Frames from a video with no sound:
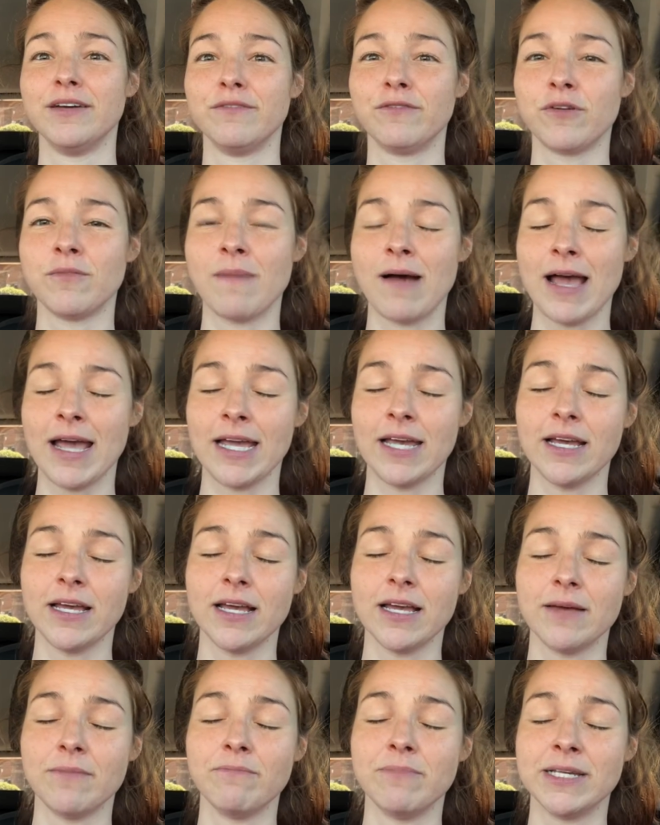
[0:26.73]
for my
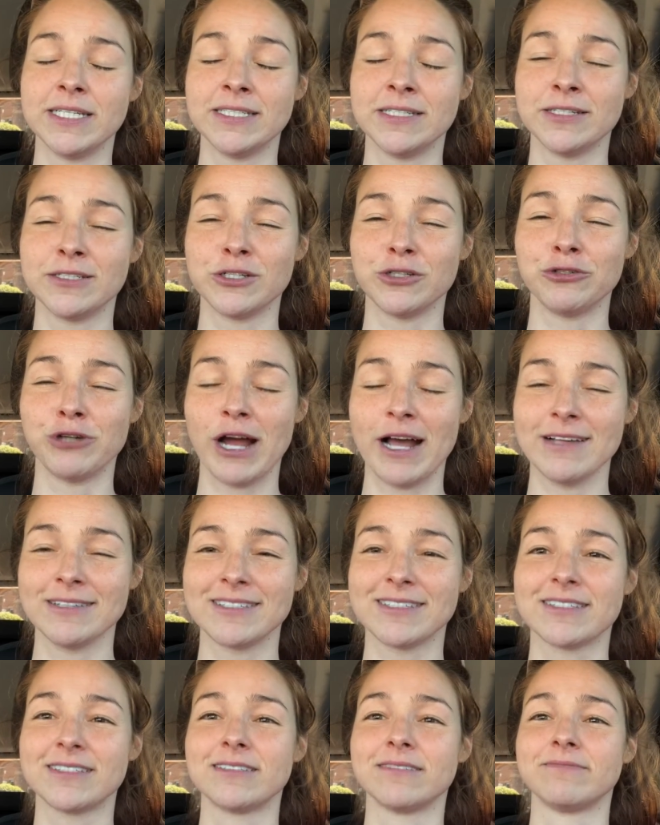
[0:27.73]
business
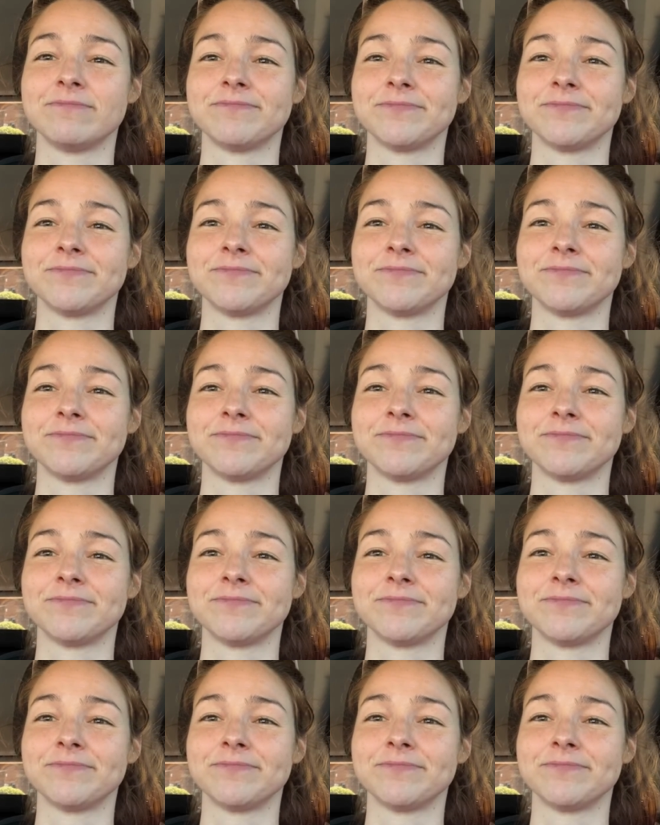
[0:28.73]
address.